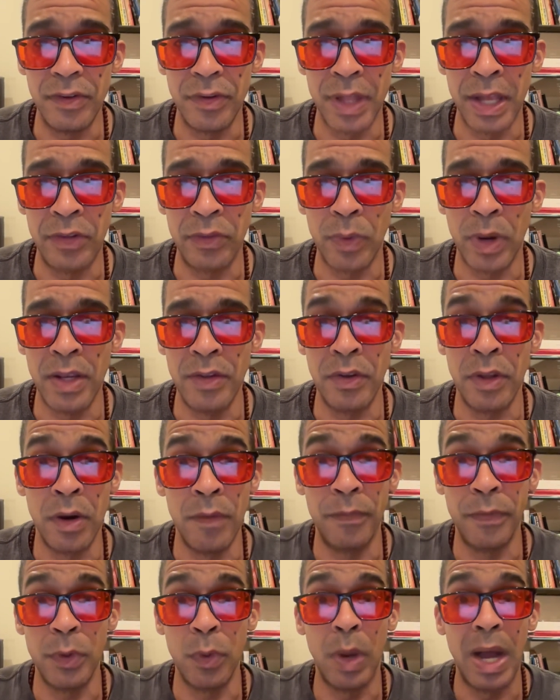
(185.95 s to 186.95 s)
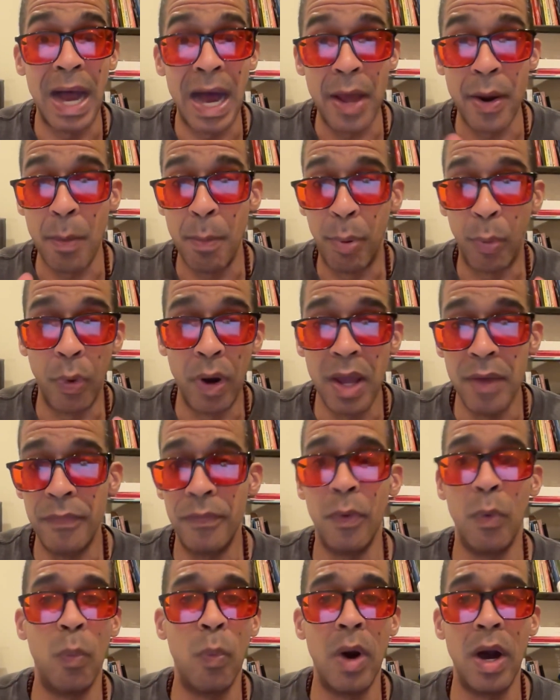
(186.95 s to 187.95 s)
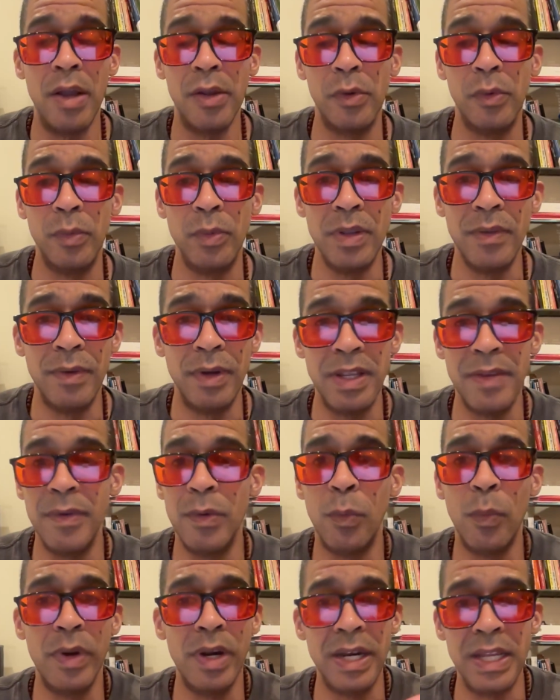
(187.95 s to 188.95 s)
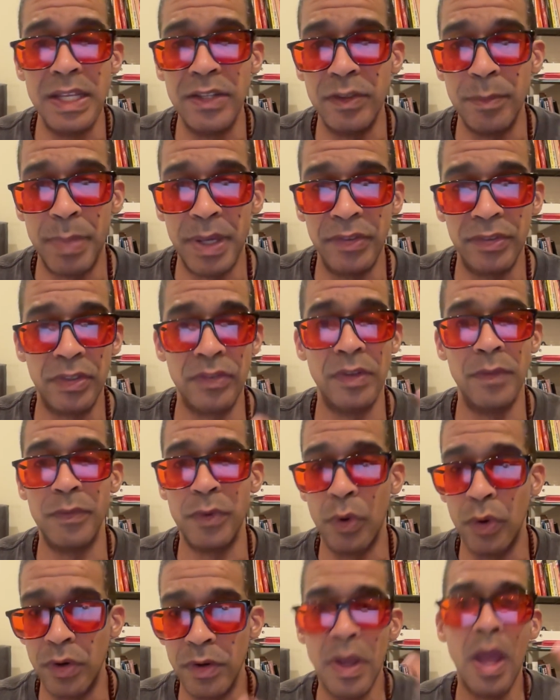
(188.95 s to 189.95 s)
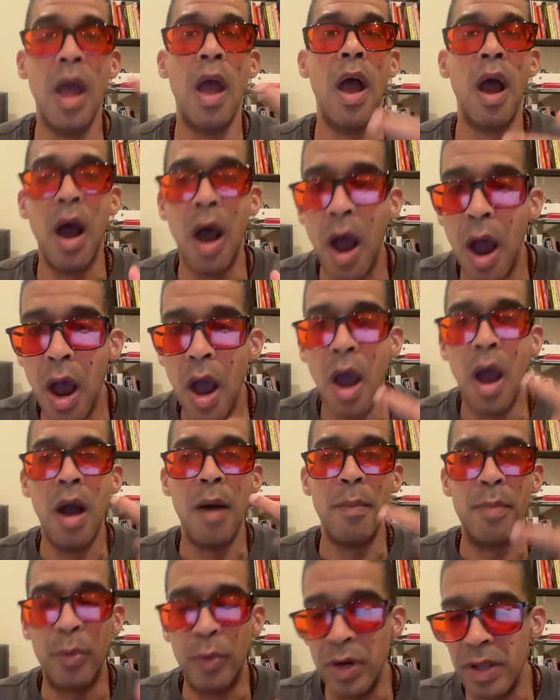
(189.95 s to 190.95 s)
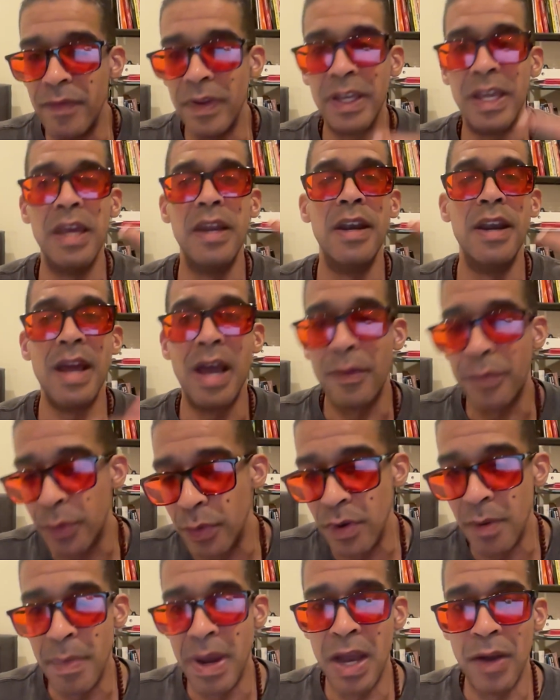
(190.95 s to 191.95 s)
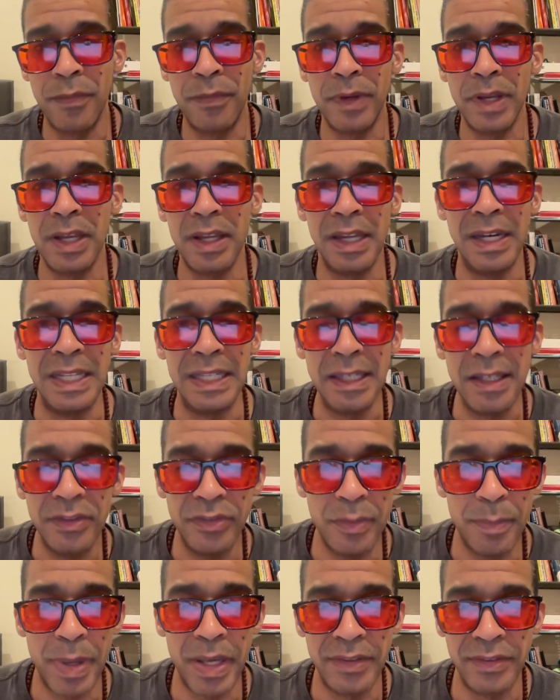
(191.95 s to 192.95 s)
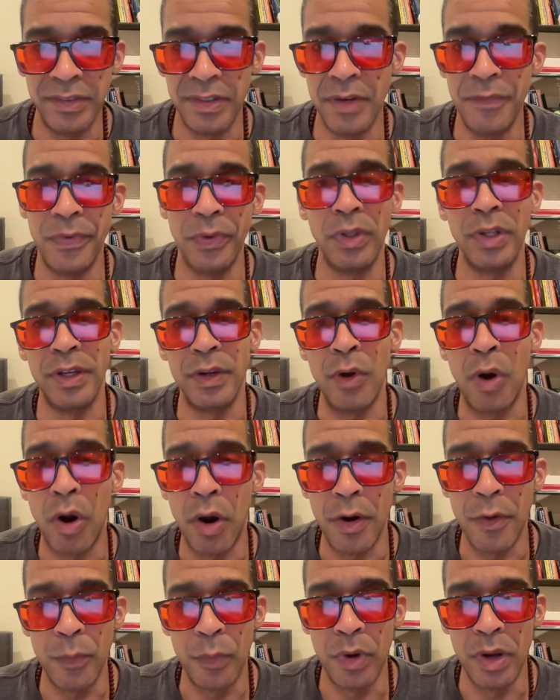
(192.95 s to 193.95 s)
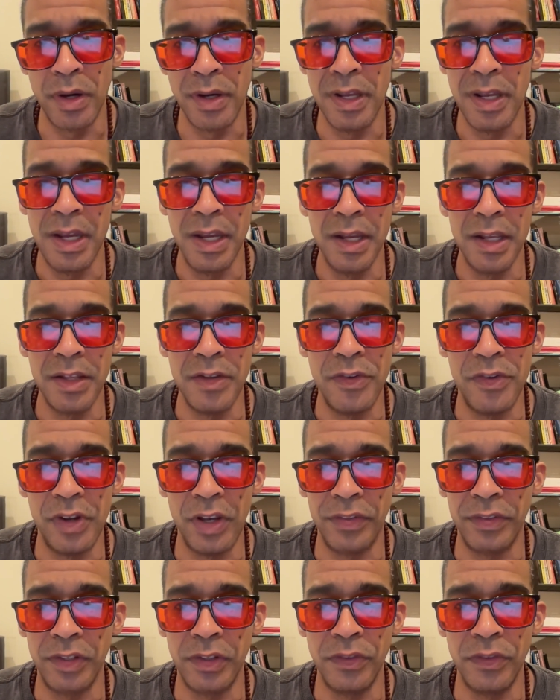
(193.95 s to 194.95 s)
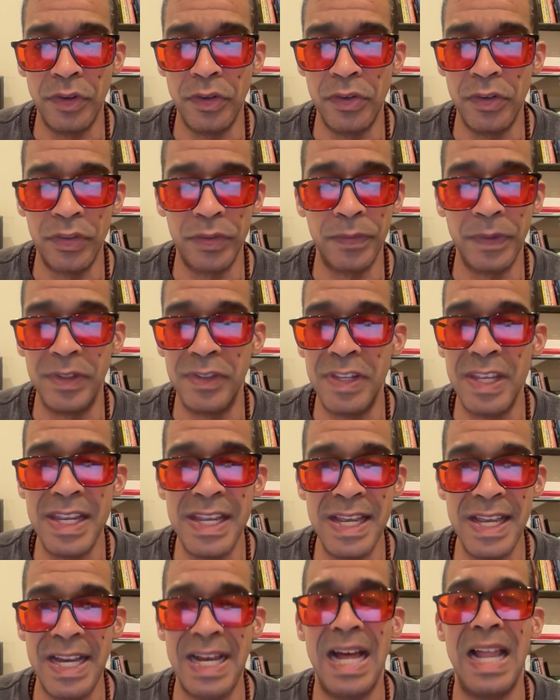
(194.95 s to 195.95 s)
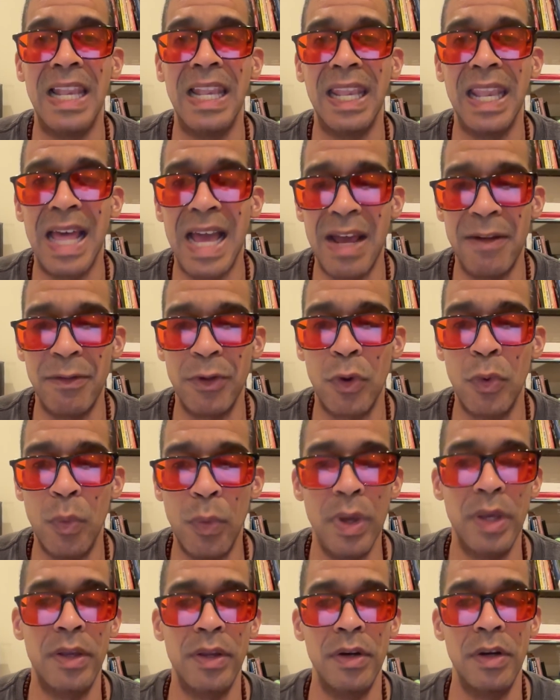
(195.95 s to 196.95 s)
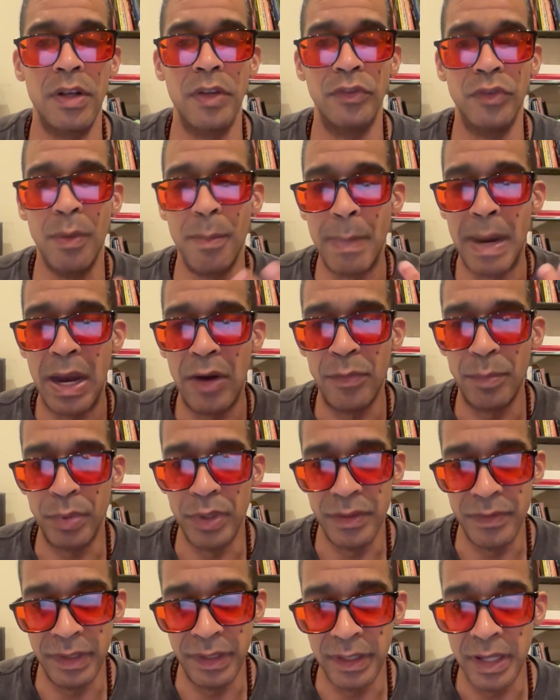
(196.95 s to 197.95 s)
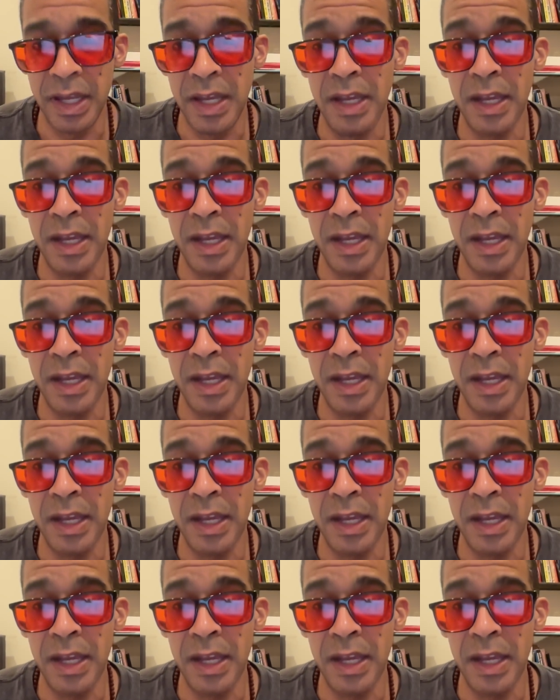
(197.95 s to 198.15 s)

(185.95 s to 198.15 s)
That's why you're going to feel out of breath while you're even with an easy pace. Because if you're breathing in and out through your mouth, an easy pace is going to feel like a hard run just because you're just fatiguing a lot quicker because you're mouth breathing.